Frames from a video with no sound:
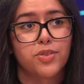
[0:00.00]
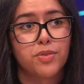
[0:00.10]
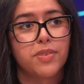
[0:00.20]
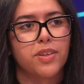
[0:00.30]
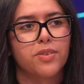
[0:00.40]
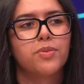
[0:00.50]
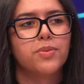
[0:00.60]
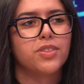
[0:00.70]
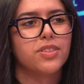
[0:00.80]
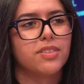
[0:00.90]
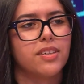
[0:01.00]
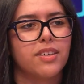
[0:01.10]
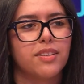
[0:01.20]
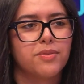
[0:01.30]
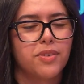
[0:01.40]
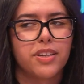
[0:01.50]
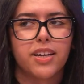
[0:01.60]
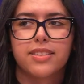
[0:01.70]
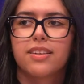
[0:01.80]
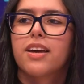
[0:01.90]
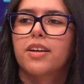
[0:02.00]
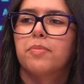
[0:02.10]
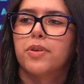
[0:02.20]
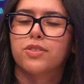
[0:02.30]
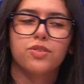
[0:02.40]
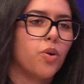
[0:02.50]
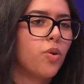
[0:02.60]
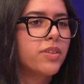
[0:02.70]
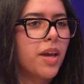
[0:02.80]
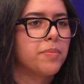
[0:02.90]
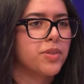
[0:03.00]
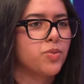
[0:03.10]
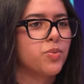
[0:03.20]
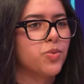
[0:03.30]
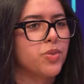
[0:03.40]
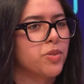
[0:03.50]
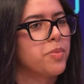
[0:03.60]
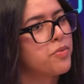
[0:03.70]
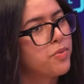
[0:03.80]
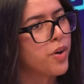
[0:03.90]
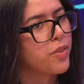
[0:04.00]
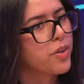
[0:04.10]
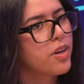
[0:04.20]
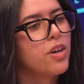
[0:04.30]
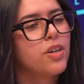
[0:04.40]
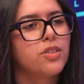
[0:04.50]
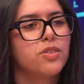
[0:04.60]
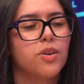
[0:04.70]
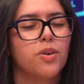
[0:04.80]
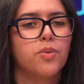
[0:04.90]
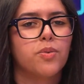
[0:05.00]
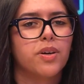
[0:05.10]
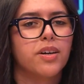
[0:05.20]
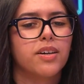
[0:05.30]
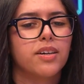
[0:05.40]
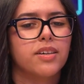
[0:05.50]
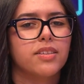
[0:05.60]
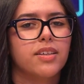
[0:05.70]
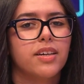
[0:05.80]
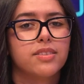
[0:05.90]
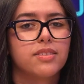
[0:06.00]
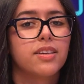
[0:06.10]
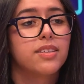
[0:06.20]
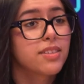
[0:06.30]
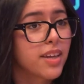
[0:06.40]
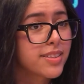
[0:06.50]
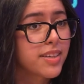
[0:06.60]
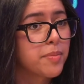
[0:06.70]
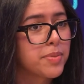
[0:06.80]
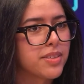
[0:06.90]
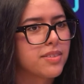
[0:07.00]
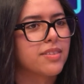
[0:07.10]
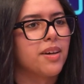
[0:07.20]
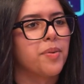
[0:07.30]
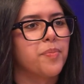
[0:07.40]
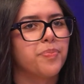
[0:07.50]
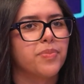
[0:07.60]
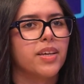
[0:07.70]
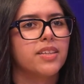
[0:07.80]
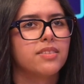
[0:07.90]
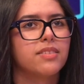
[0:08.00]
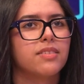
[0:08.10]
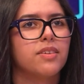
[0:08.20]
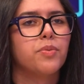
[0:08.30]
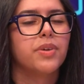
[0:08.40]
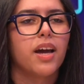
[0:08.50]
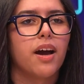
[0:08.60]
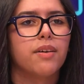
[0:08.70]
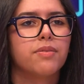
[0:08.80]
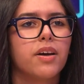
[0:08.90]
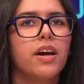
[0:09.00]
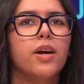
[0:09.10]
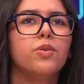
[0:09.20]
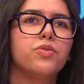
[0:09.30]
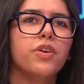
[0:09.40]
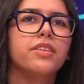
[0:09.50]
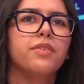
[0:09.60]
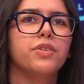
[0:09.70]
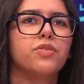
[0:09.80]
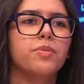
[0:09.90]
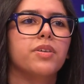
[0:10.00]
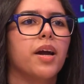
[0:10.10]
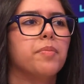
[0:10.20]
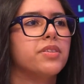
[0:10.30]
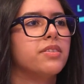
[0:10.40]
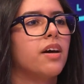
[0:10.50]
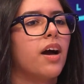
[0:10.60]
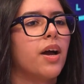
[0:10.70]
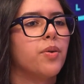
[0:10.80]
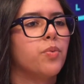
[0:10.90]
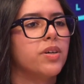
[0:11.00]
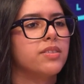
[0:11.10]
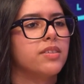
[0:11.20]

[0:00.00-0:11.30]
of Lyon, which is very nice compared to the old campus, which was a bit farther. So it's a nice campus. It was very different from the campus that I was